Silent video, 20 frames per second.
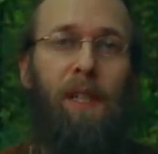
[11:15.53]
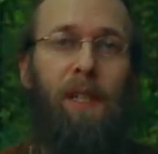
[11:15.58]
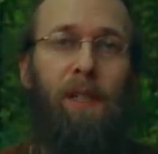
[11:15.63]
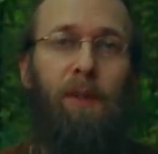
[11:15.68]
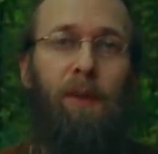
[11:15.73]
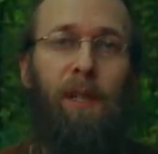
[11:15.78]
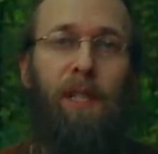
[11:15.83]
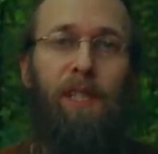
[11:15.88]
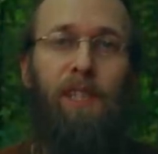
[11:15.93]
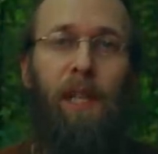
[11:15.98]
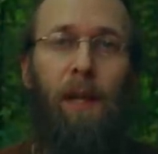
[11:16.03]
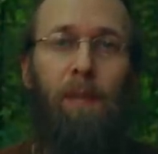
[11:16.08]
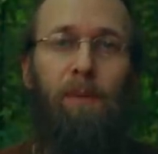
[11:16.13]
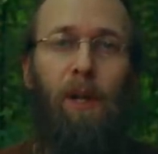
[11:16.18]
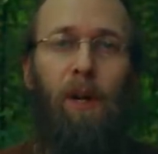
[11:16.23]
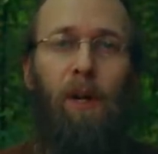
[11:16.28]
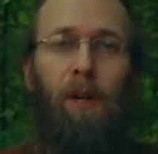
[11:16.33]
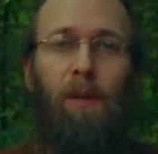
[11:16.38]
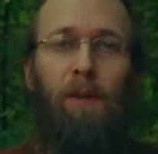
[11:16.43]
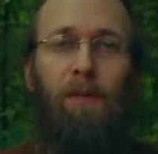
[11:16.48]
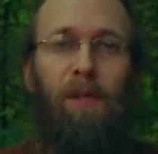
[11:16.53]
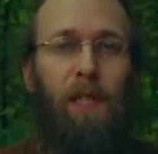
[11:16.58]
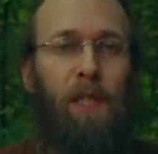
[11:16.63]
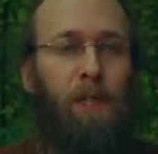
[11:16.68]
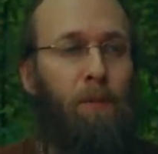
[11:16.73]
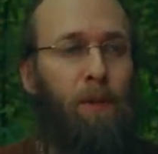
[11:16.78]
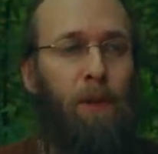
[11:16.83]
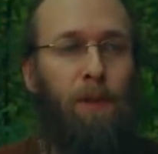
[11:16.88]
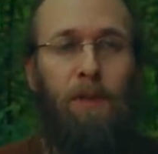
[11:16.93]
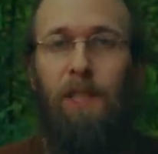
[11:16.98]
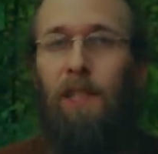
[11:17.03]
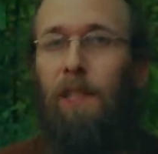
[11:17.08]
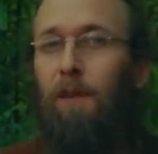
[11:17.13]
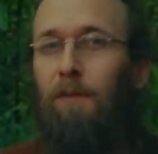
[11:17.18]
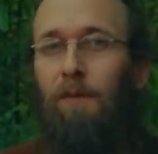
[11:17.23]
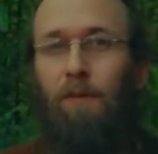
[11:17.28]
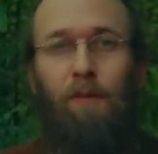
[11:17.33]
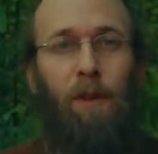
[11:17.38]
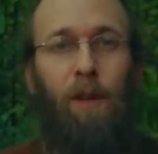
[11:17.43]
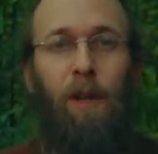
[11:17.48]
to accept all of these
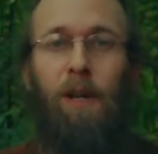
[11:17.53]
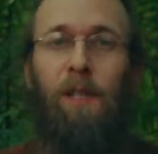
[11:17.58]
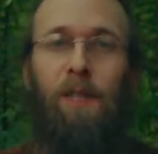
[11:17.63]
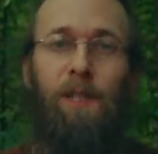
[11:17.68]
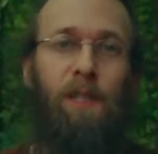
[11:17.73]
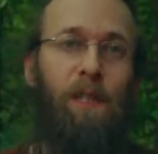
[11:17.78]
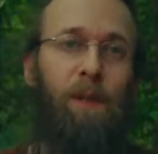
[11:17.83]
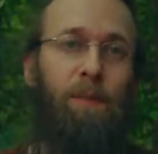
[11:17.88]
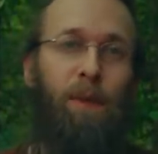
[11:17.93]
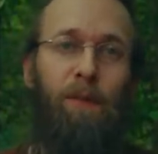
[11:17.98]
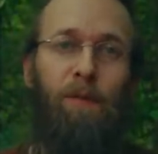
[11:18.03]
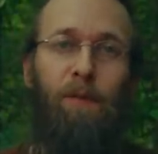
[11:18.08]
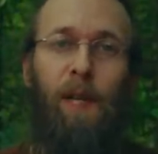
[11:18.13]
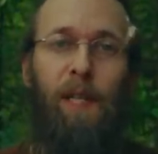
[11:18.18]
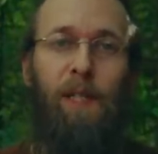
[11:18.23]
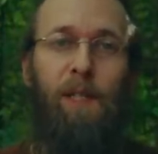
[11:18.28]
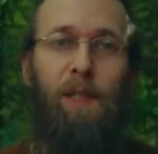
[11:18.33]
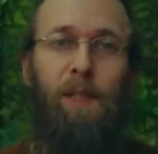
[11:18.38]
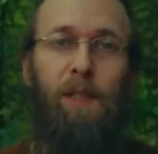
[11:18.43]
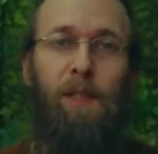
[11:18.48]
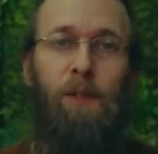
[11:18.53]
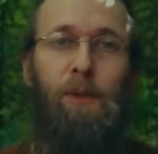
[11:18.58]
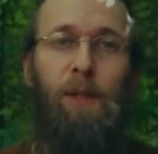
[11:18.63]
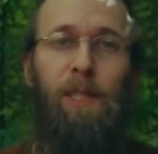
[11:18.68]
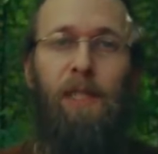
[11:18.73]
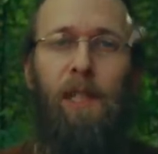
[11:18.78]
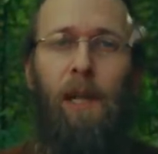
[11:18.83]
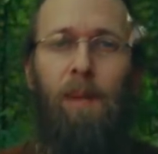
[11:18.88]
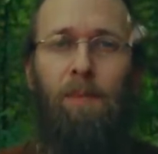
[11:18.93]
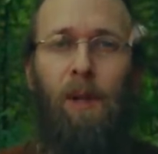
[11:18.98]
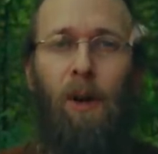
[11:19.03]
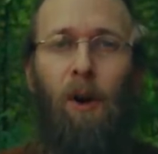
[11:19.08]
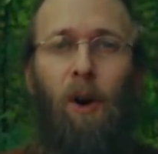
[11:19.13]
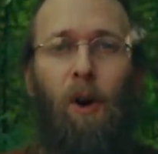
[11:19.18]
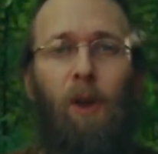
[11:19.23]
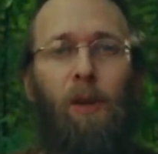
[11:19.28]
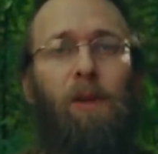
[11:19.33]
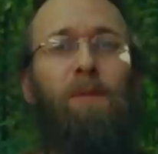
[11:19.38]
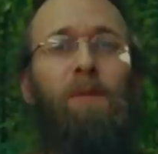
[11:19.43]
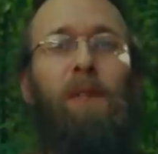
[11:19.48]
perceived flaws and imperfections, to accept
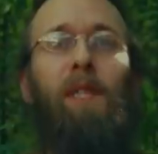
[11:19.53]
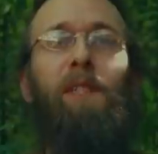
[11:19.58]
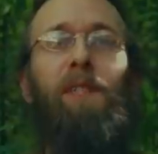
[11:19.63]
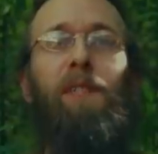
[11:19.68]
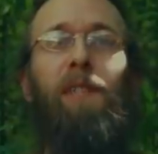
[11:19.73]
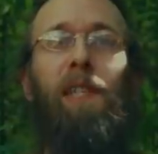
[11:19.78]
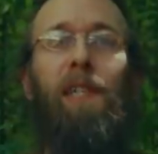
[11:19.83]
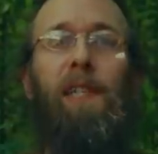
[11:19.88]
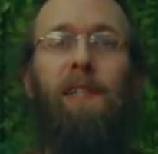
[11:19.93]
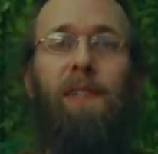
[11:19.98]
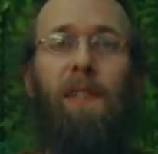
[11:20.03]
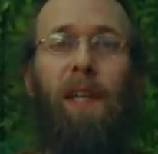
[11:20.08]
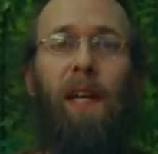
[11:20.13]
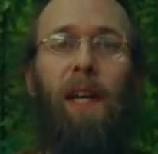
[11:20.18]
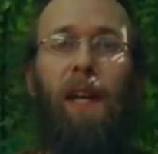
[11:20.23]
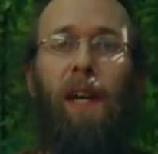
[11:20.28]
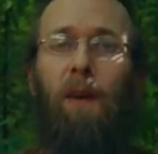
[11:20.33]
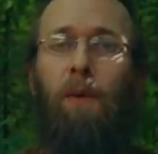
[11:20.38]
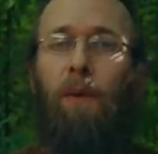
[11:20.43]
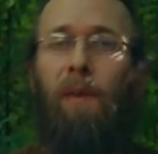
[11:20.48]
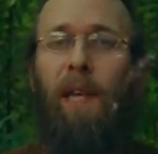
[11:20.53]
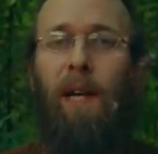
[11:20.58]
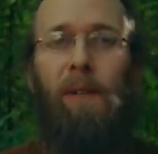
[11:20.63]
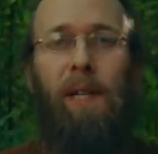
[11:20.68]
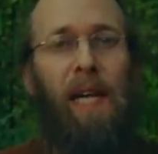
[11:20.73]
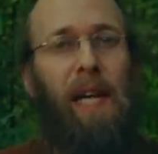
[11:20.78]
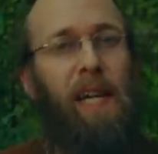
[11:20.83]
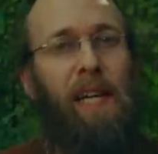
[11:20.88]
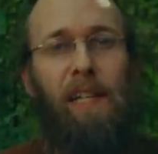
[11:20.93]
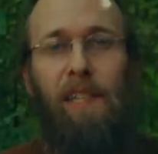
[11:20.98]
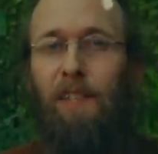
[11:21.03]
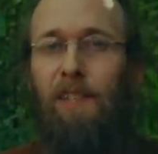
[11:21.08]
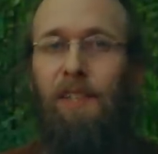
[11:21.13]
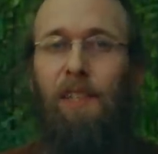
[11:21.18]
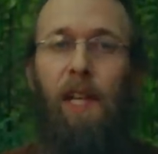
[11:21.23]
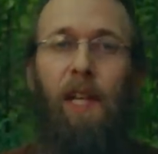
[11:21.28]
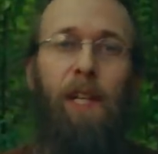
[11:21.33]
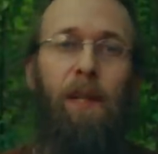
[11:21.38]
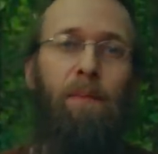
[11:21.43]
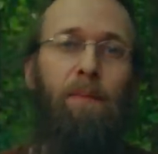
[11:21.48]
all of these things without any
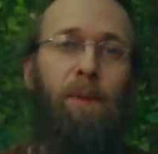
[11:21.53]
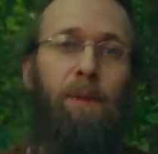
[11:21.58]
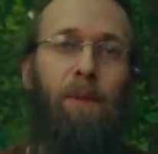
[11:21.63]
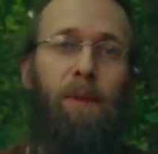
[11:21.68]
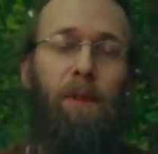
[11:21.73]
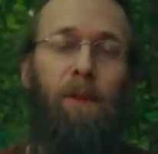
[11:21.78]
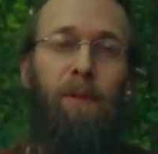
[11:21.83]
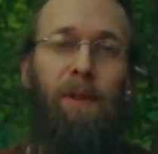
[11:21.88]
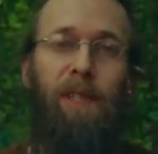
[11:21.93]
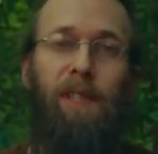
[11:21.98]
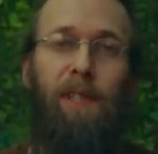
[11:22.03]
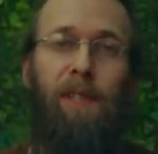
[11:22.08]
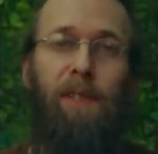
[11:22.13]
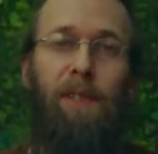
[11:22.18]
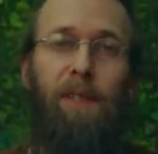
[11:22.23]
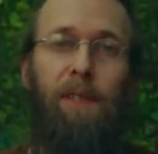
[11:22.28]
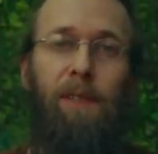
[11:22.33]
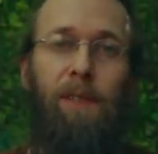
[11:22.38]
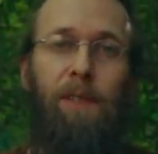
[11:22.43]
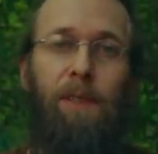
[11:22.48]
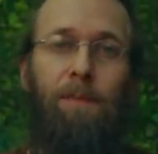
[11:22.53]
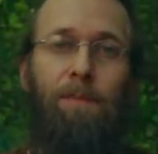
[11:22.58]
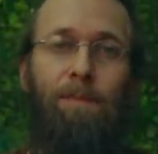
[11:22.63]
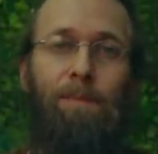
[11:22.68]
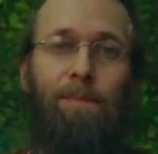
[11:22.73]
shame or resistance.